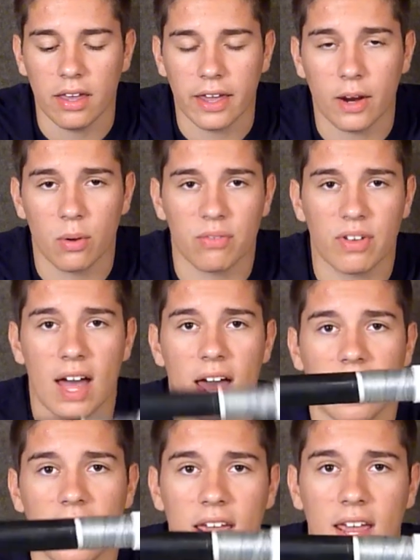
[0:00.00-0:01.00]
Here we've
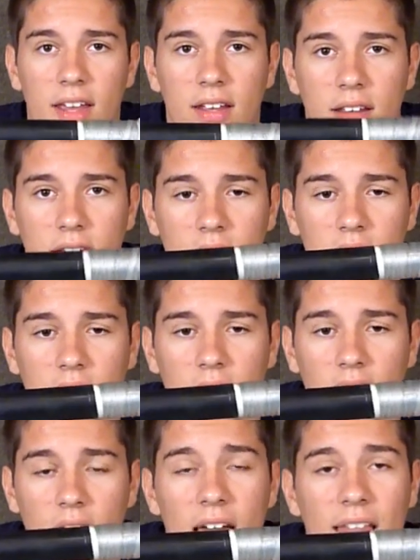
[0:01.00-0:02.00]
got
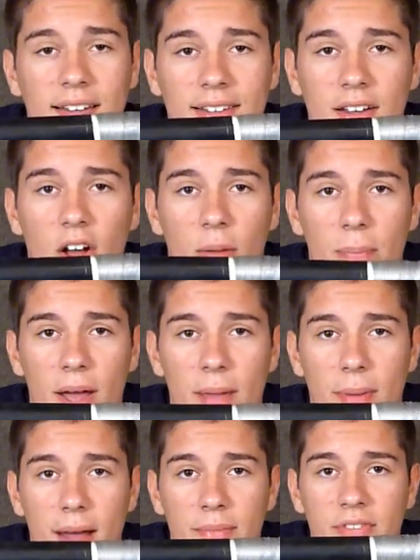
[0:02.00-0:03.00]
I like to call a pipe
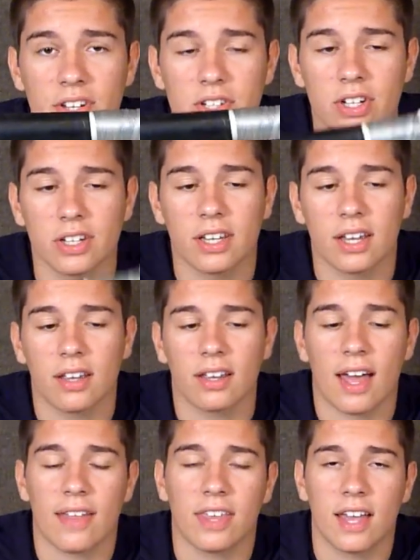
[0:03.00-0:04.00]
bomb fishing kit.
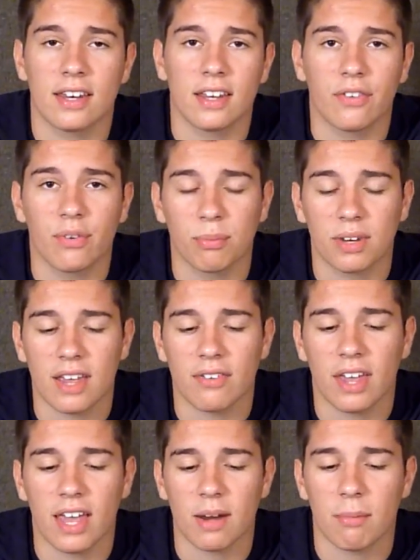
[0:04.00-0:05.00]
Got the idea from Dave
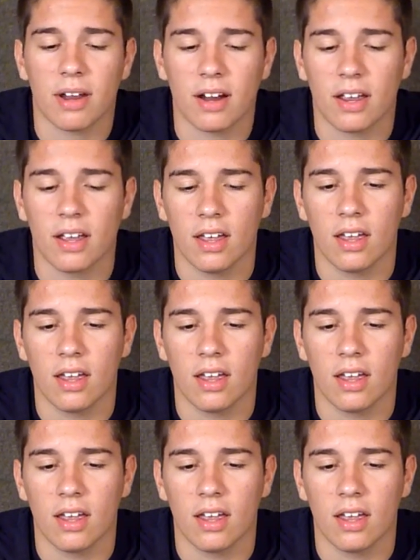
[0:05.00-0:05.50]
Canterbury.